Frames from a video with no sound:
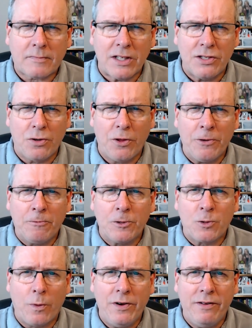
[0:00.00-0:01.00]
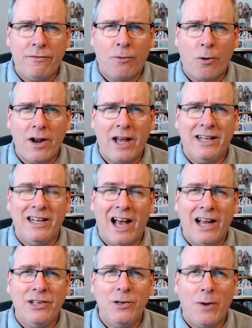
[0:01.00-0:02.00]
Sold them for
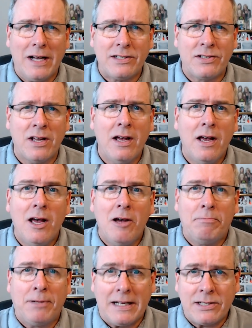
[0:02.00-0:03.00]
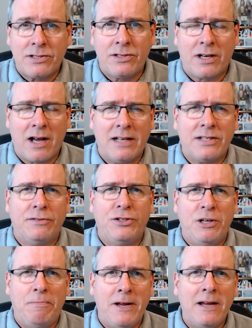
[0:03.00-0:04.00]
$24.99 US plus the cost of
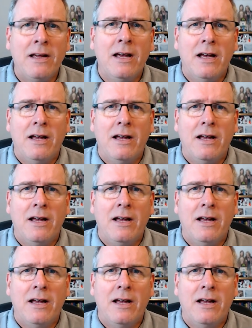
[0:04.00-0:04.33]
shipping.